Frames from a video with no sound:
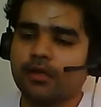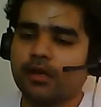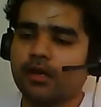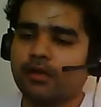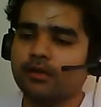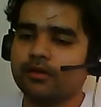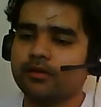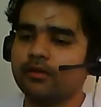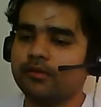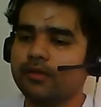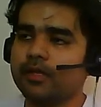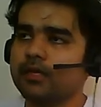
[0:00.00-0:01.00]
and
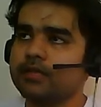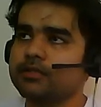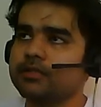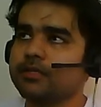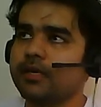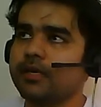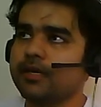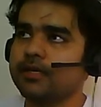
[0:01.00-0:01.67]
with ASCII